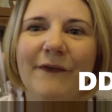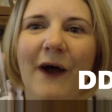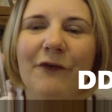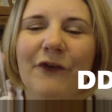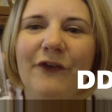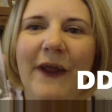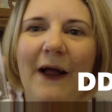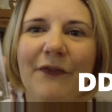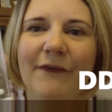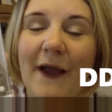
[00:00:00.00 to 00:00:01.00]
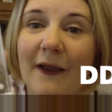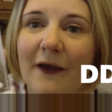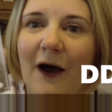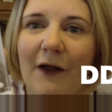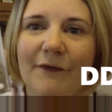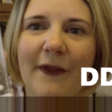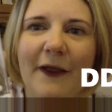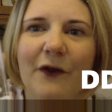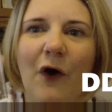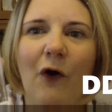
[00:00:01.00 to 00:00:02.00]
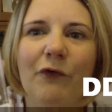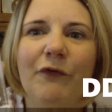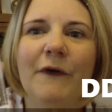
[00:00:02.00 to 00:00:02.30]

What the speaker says: after she had the second cast taken off,